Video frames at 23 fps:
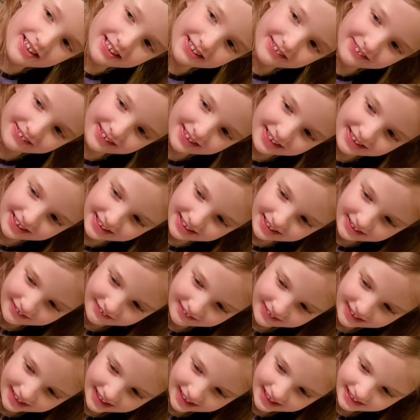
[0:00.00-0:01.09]
gosh, we gotta
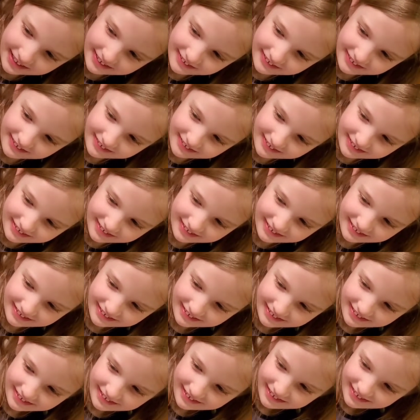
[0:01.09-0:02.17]
zoom that out.
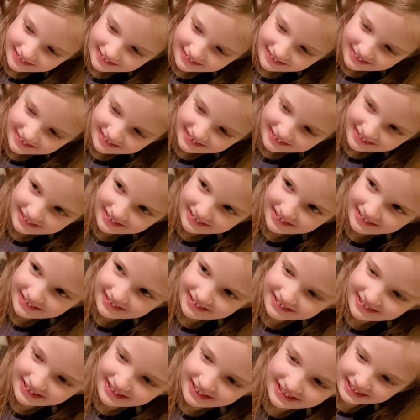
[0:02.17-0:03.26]

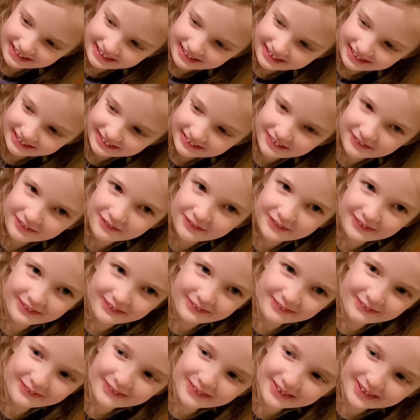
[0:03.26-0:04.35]
Okay. He's so full
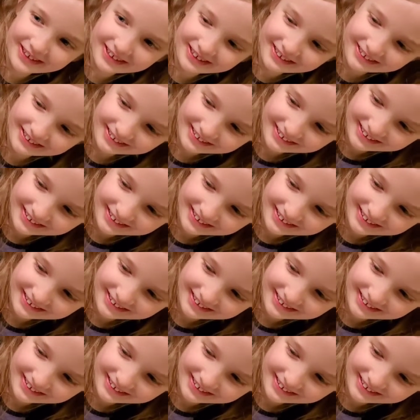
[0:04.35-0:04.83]
of water.